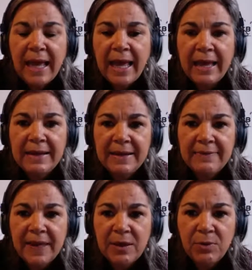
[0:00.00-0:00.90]
And
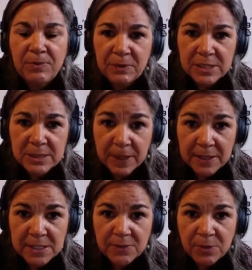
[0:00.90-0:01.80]
they would be
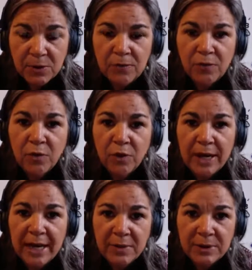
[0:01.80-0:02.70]
responsible for
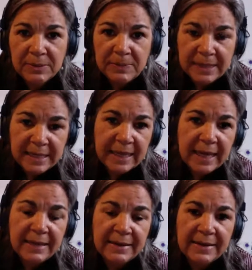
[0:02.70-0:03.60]
equitably
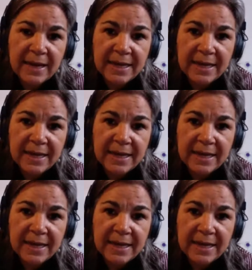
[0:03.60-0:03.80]
and